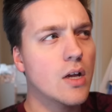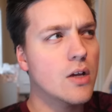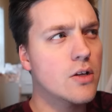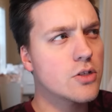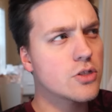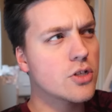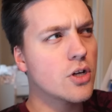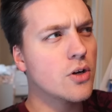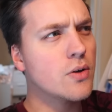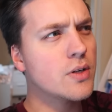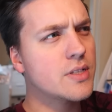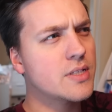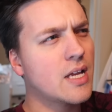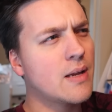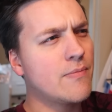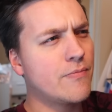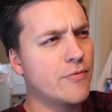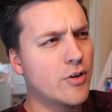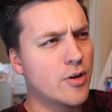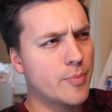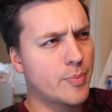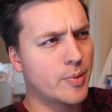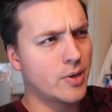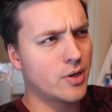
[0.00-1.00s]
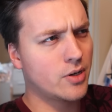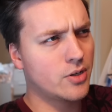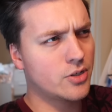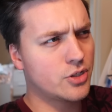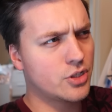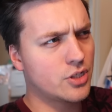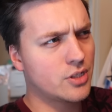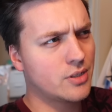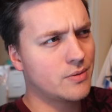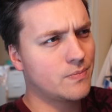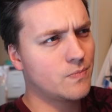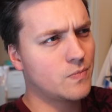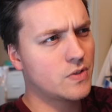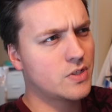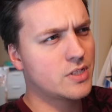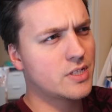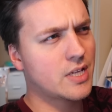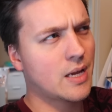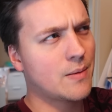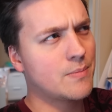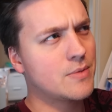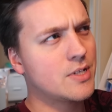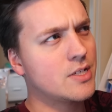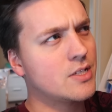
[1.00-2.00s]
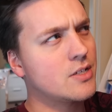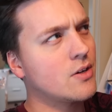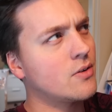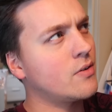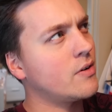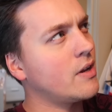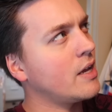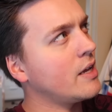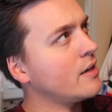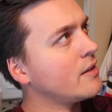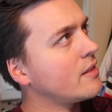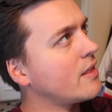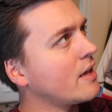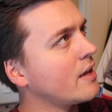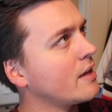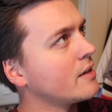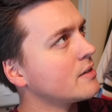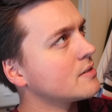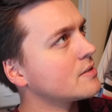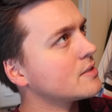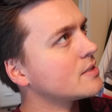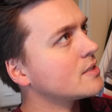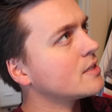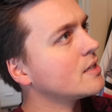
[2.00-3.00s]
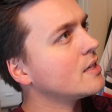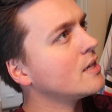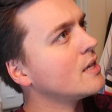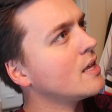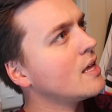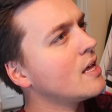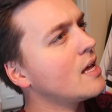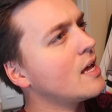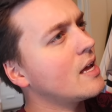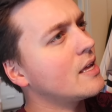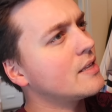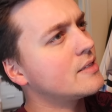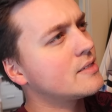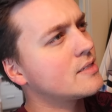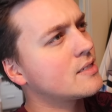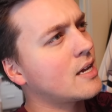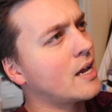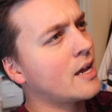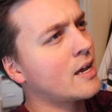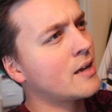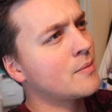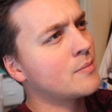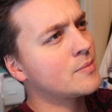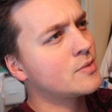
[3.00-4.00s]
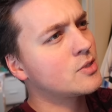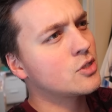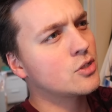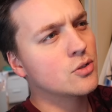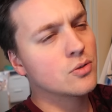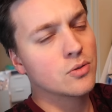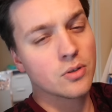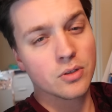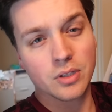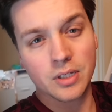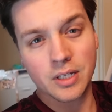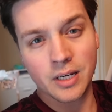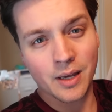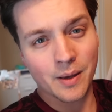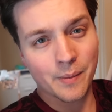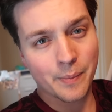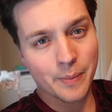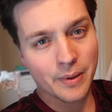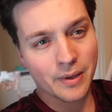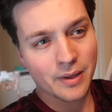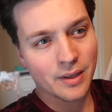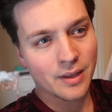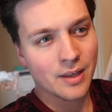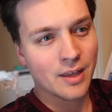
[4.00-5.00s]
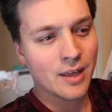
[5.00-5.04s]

So it's time for a purge. It's time to donate things. It's time to clean up.